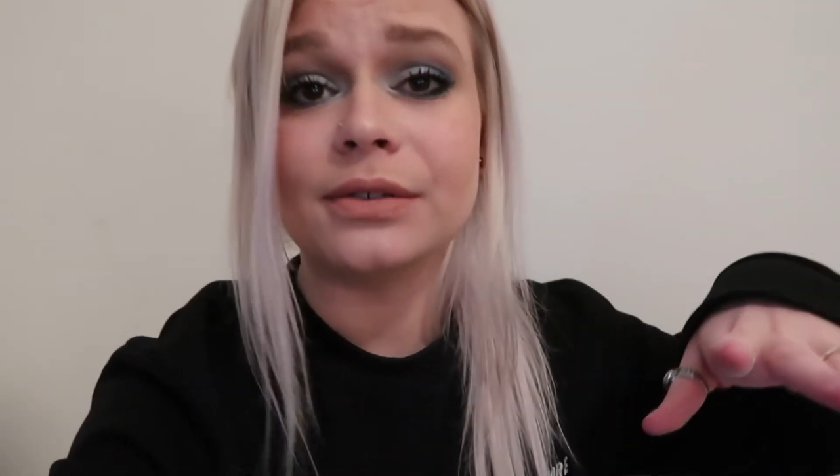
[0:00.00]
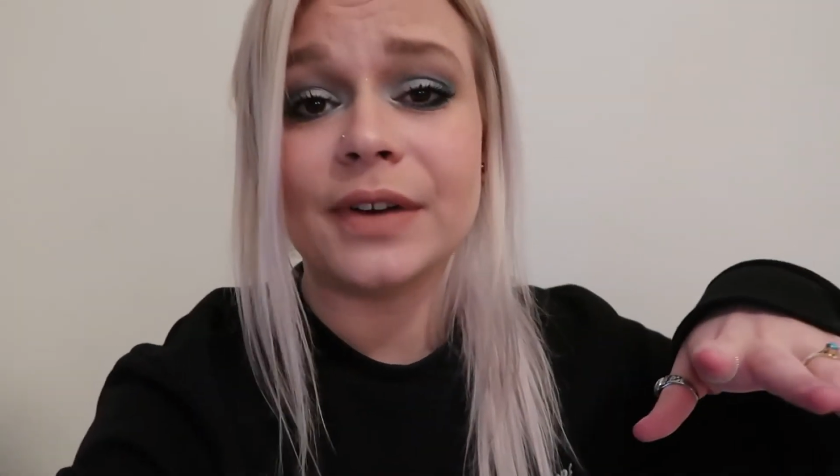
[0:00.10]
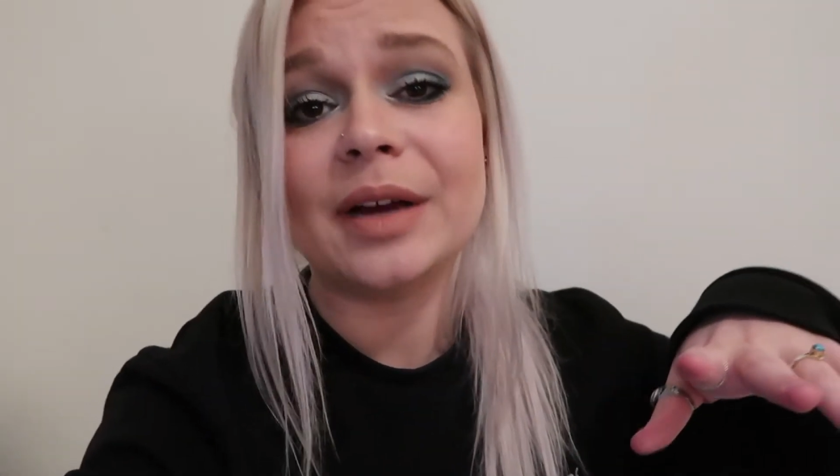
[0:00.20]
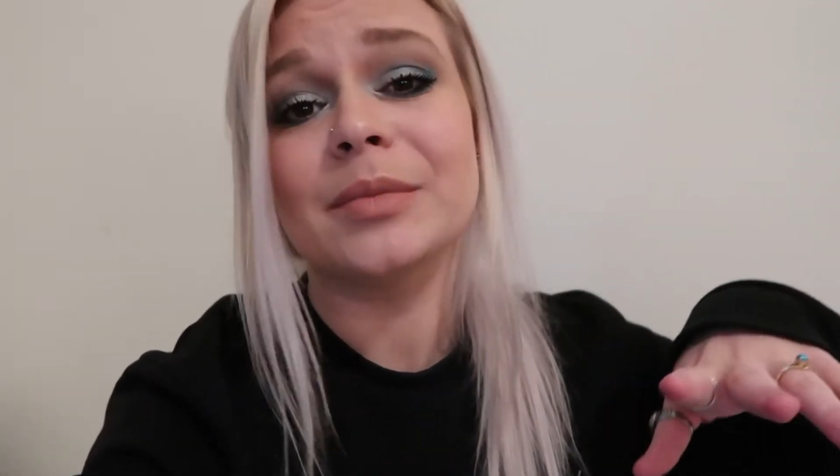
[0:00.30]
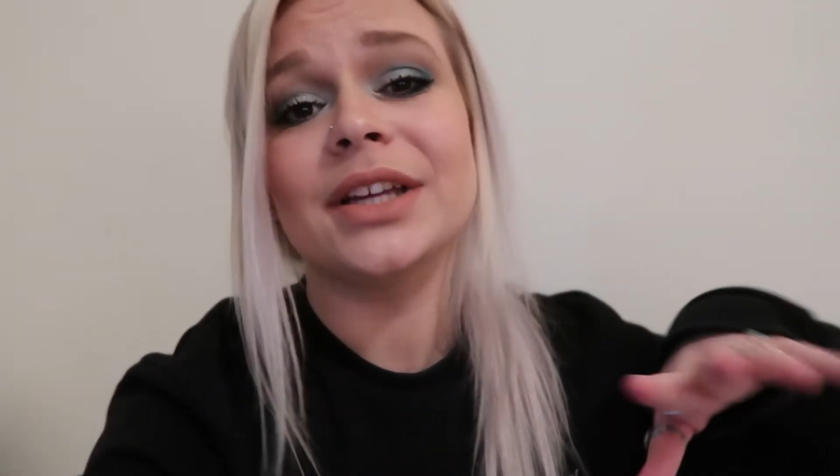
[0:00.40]

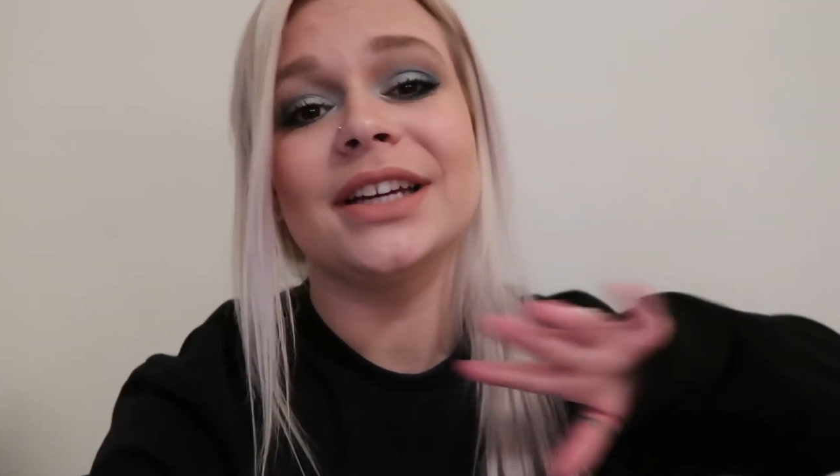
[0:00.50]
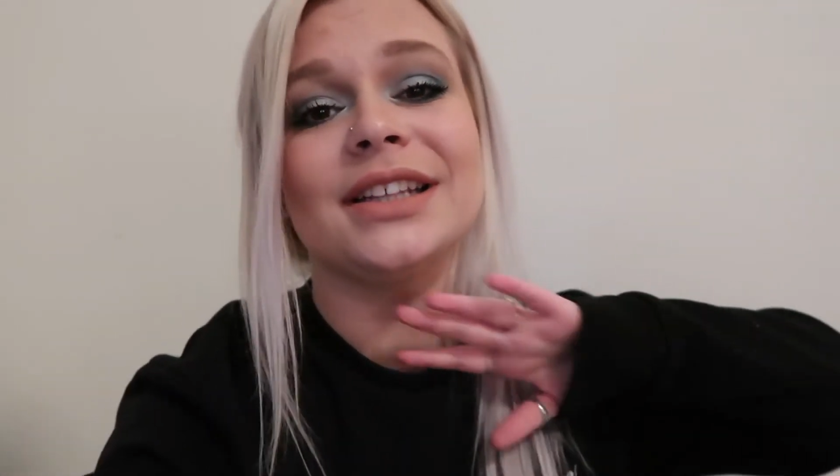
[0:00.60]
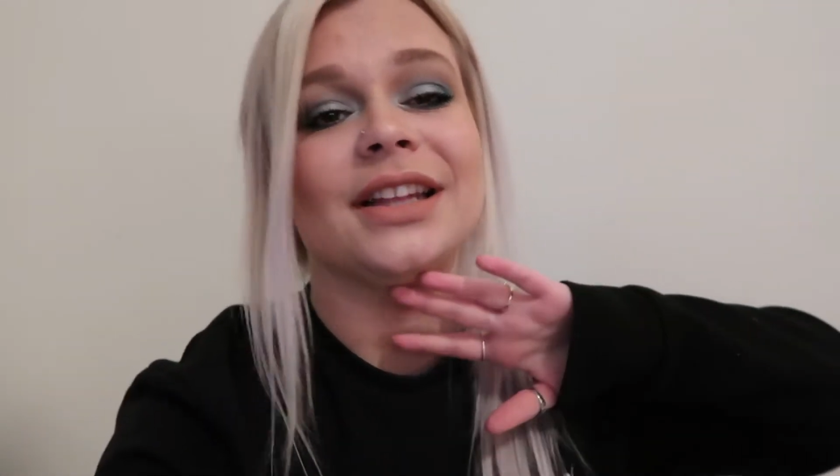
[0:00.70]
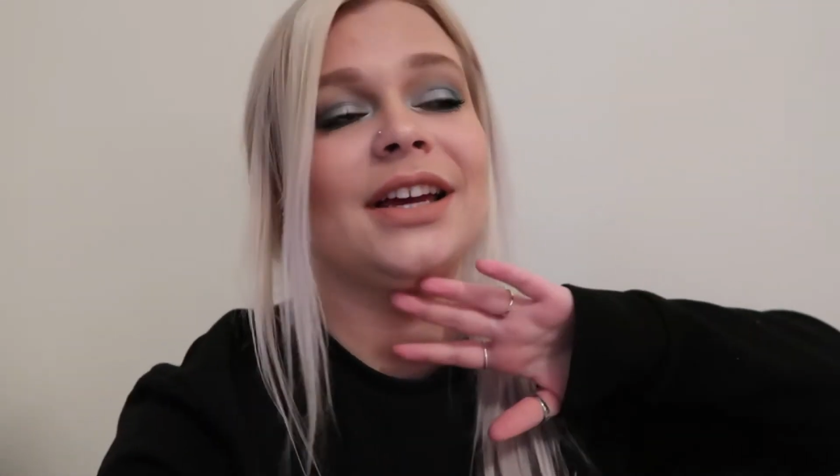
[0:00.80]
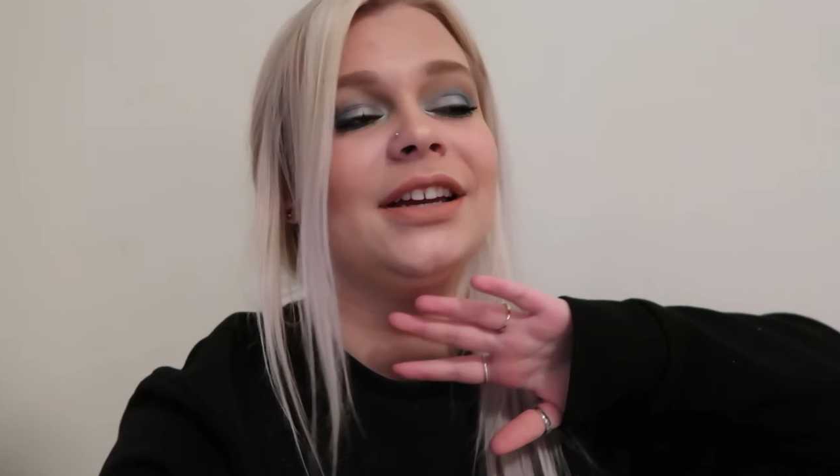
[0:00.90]
family
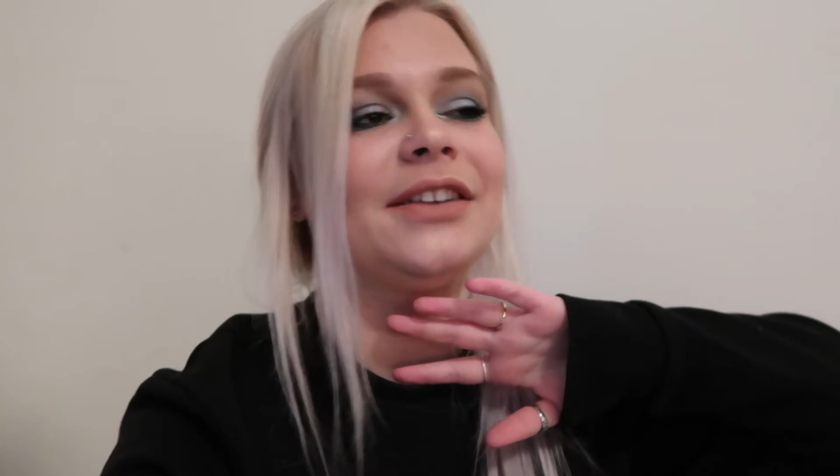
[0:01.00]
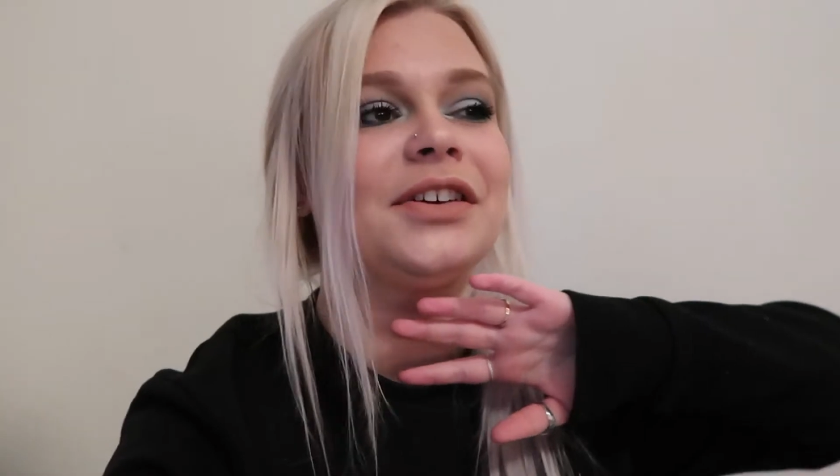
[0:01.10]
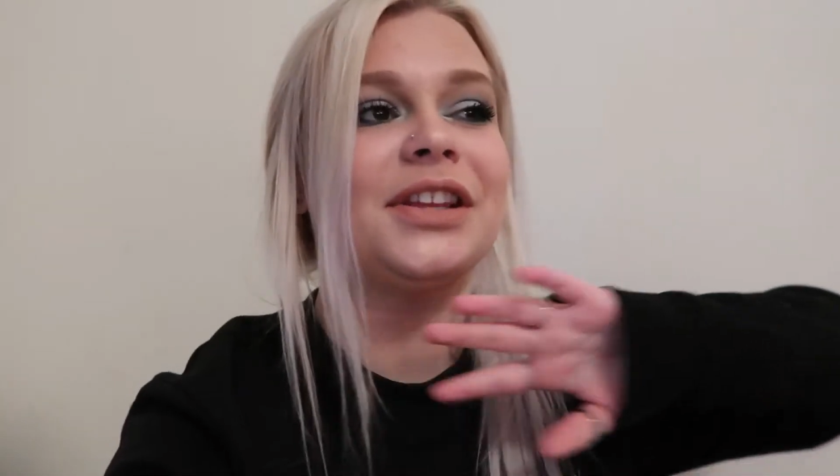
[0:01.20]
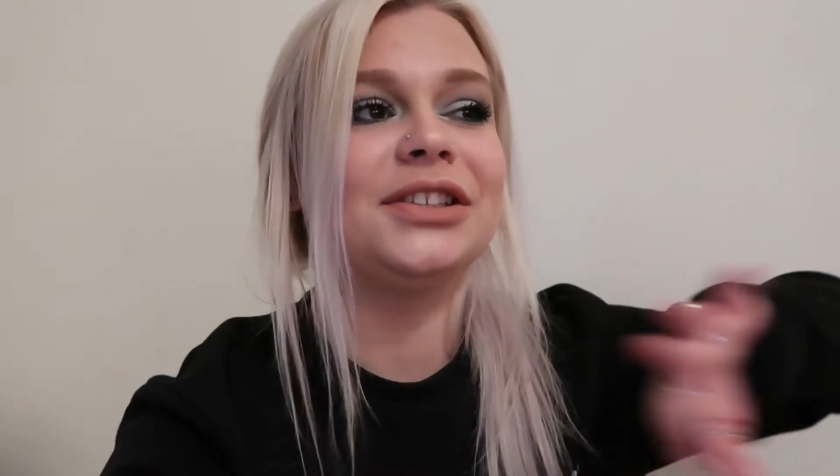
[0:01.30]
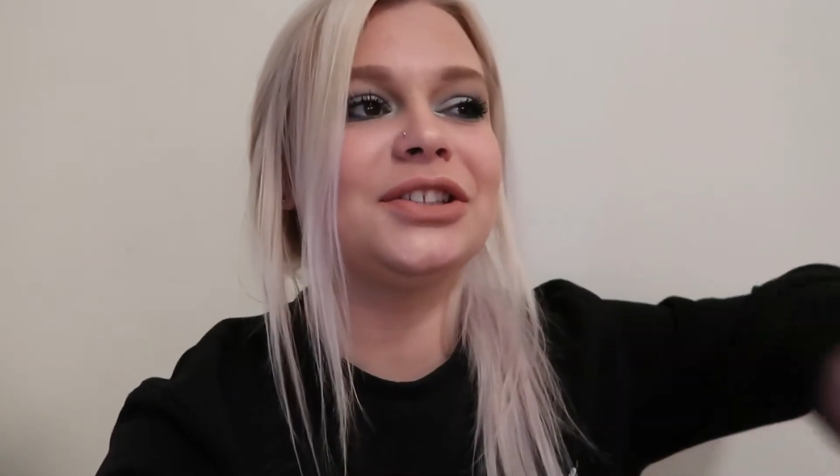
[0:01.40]
and like
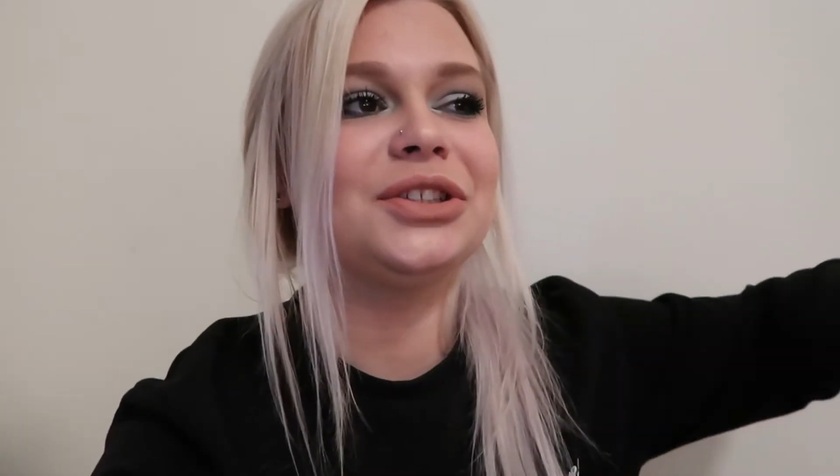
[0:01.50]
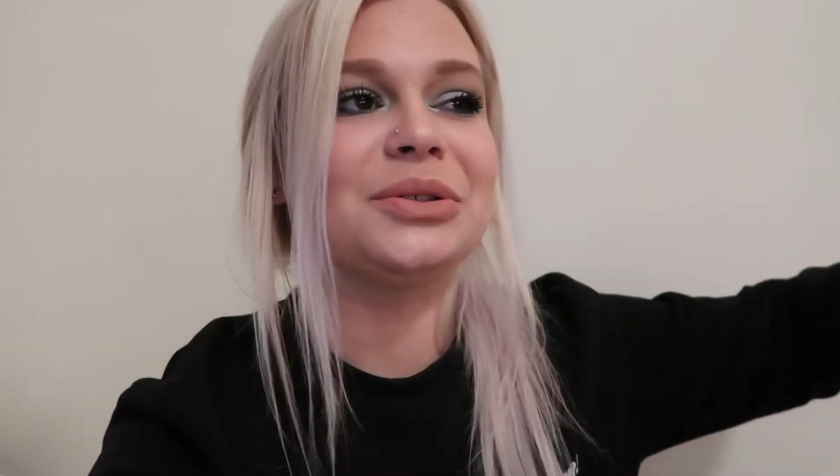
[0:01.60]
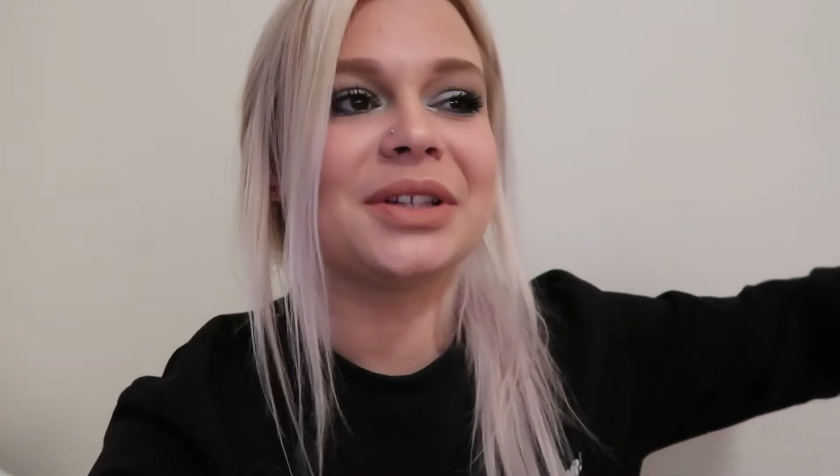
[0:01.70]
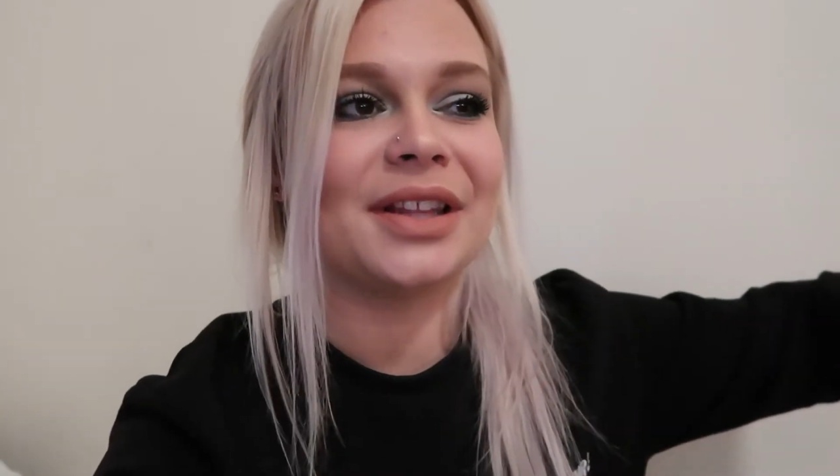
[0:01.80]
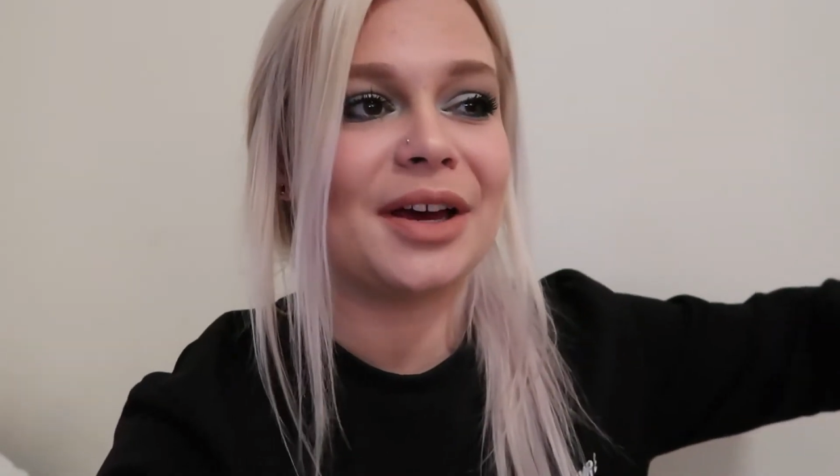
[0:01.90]
everything to
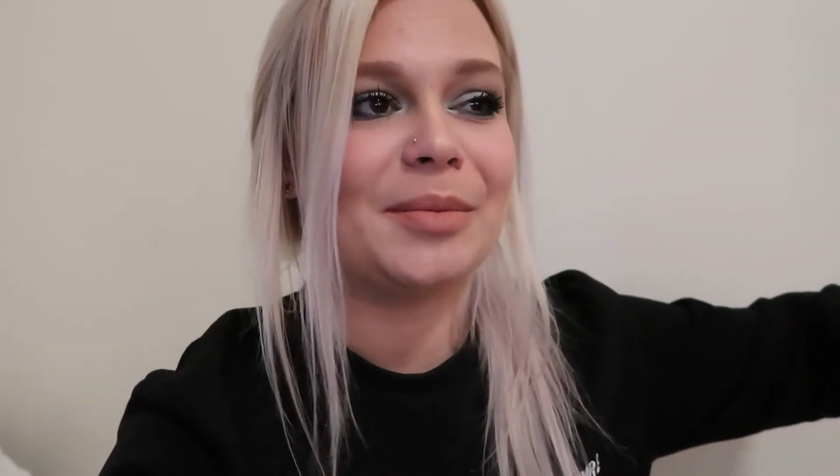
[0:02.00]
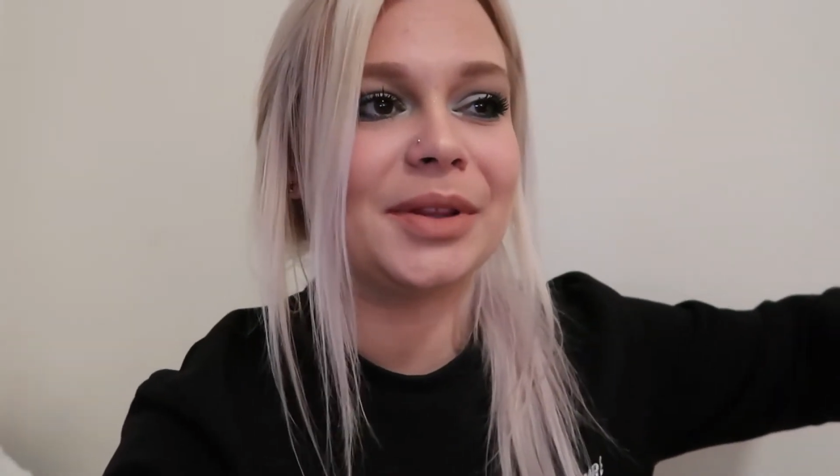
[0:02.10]
do with them,